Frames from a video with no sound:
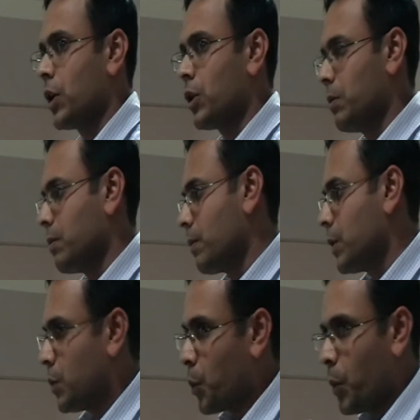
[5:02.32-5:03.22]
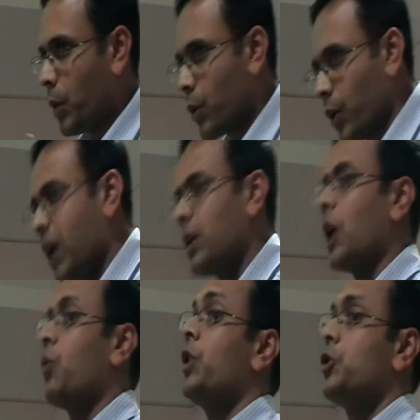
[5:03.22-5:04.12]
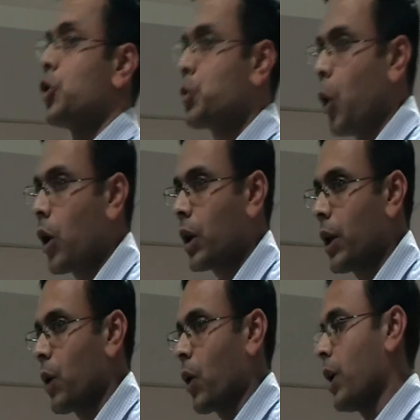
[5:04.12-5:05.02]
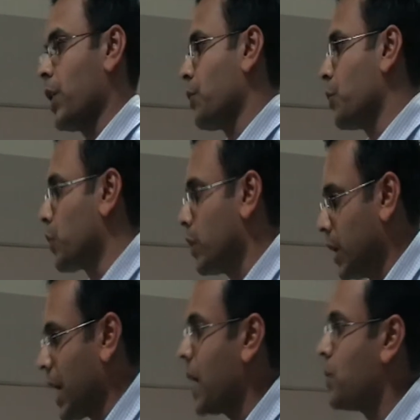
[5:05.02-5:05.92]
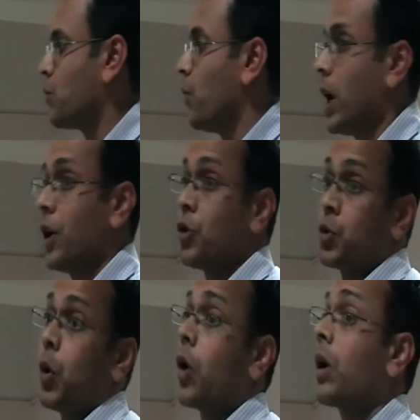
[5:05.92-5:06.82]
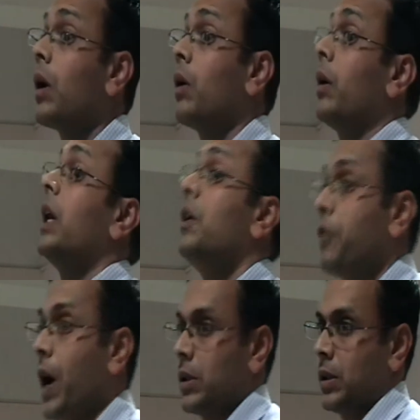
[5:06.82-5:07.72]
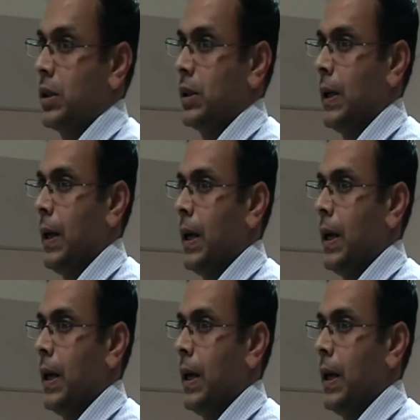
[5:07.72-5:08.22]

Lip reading: the rate at which you spoke. There were quite a few times where you spoke really fast.